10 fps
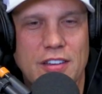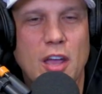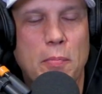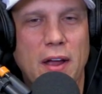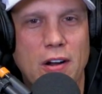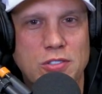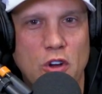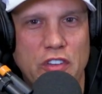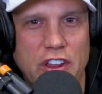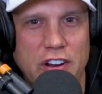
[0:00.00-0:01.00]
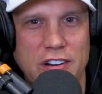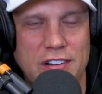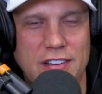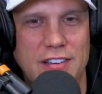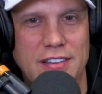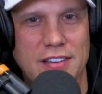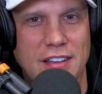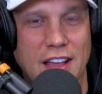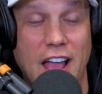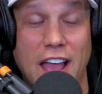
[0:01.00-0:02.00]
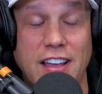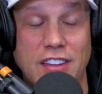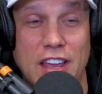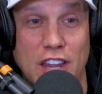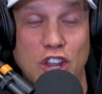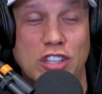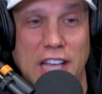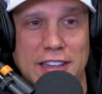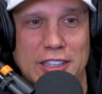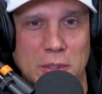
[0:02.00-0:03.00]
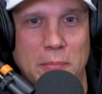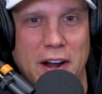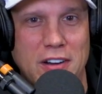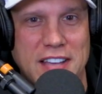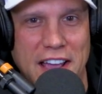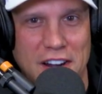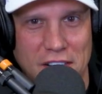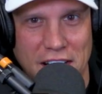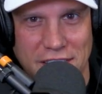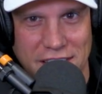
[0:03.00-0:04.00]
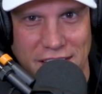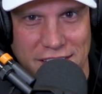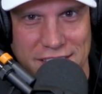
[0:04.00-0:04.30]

You get bears over there? It looks like there's some bears hanging around there.